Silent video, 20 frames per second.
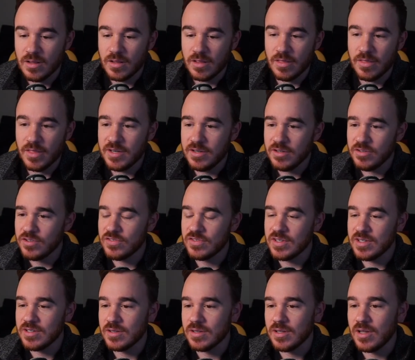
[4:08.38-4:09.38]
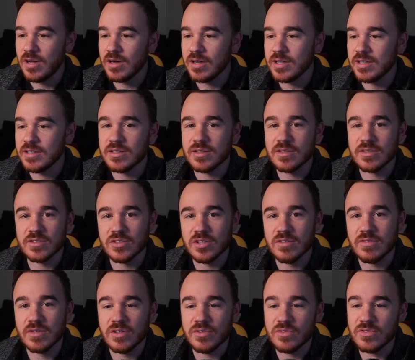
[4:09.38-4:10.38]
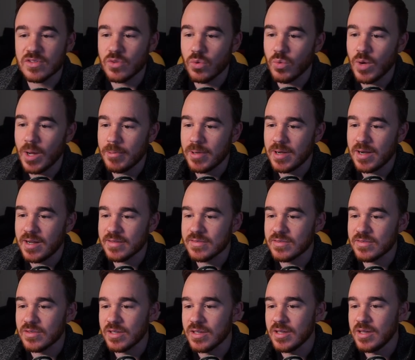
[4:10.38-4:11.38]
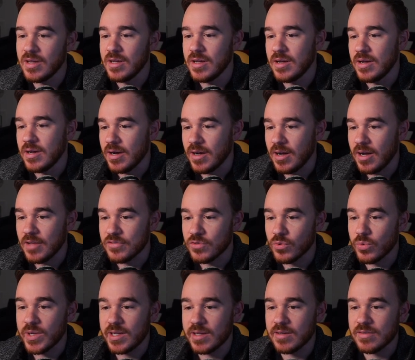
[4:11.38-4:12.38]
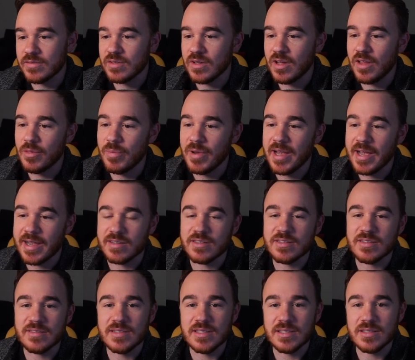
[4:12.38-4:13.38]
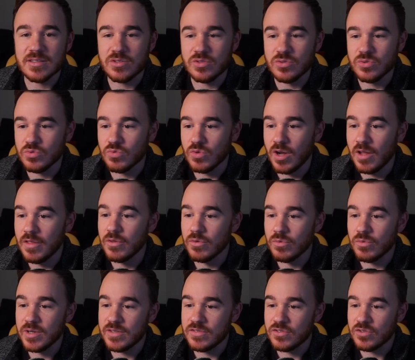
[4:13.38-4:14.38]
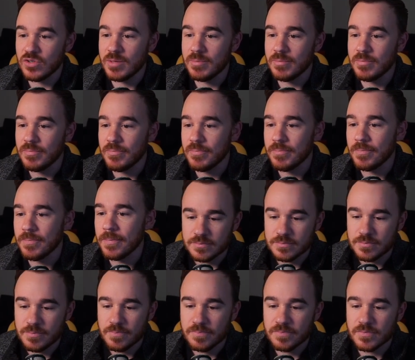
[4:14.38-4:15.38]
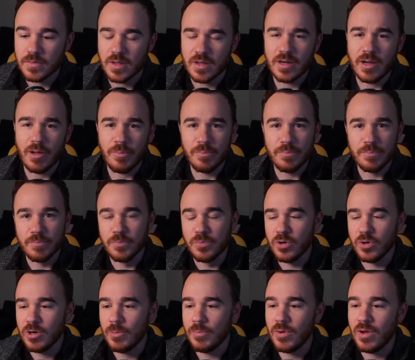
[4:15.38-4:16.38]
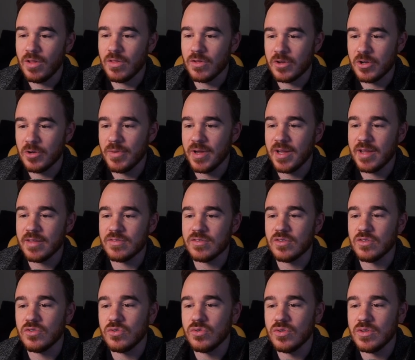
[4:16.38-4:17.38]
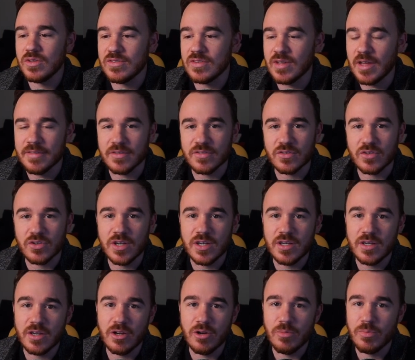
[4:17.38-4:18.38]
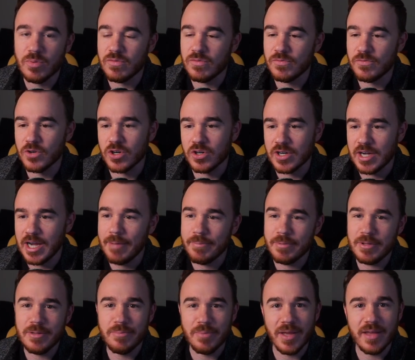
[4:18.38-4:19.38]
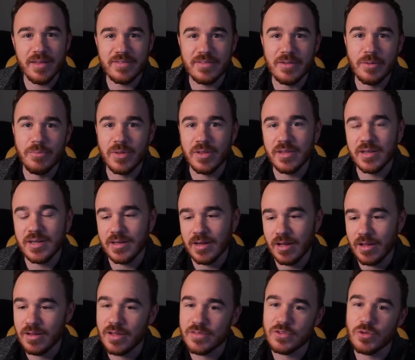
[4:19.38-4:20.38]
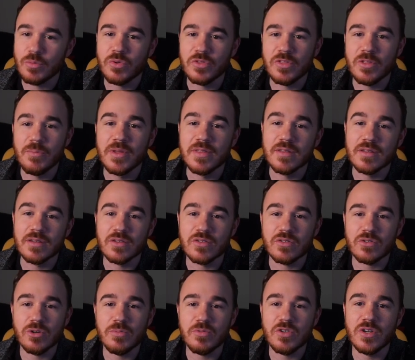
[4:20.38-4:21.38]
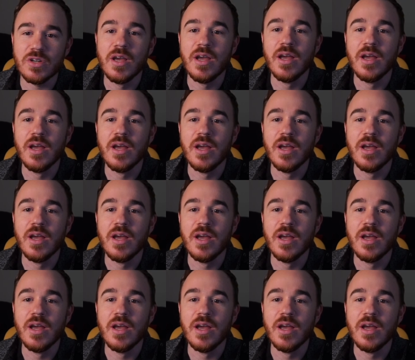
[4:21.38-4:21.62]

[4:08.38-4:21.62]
Then you just need to log into the server using the web console, so we can install the packages needed to run the Restream. And I'll put up all the commands to do this on the screen here, but for copy-paste ability, I'll also put them in the description.